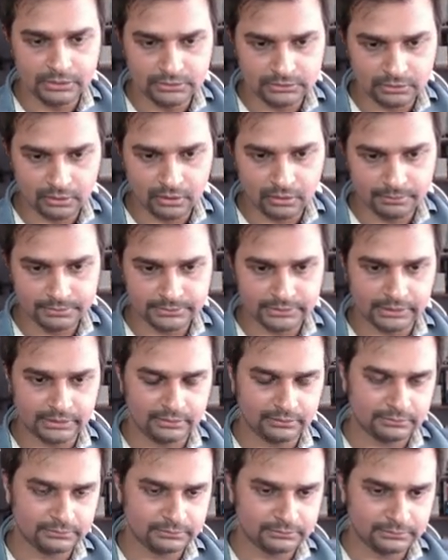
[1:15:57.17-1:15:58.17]
jobs
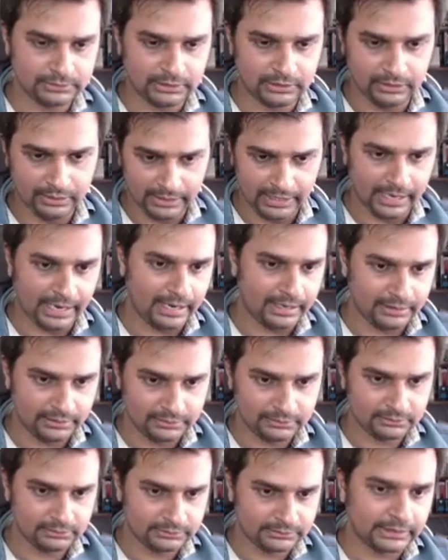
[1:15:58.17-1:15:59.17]
and land,
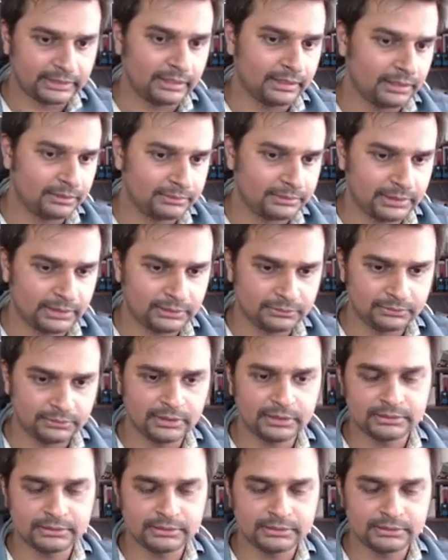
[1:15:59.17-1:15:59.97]
settled down here. So